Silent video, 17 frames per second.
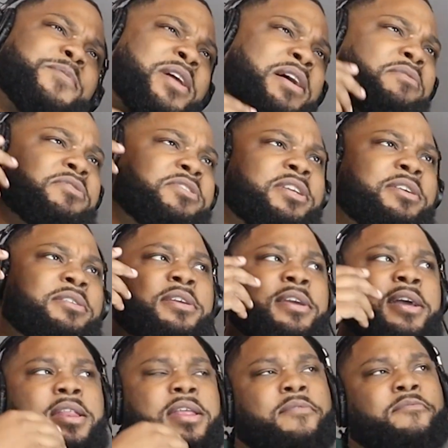I was young
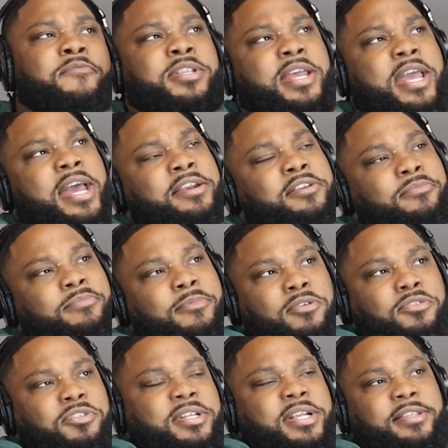nigga. I didn't really have no
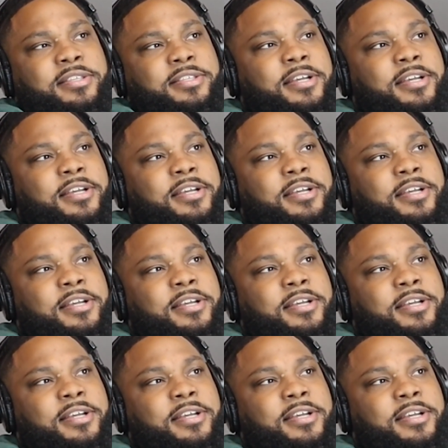motion at the